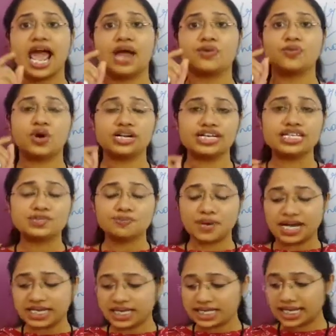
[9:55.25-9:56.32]
And what is
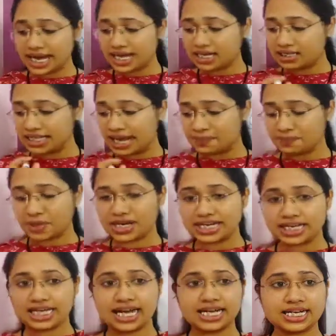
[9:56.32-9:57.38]
predicate? That
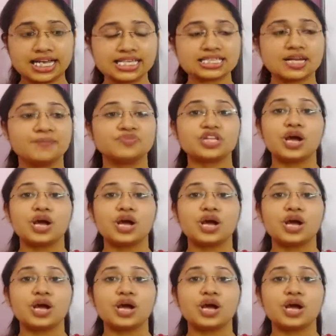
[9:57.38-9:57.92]
predicate is